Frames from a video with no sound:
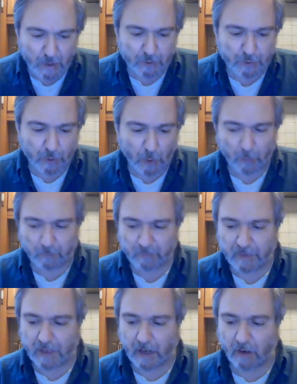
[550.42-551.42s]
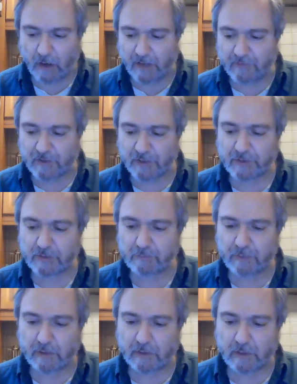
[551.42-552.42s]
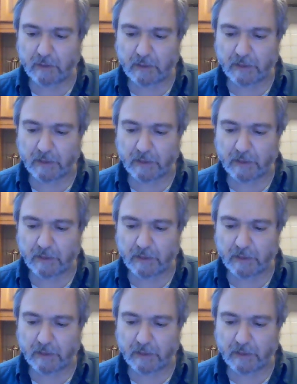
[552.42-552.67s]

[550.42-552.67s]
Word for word: So now I just been uh,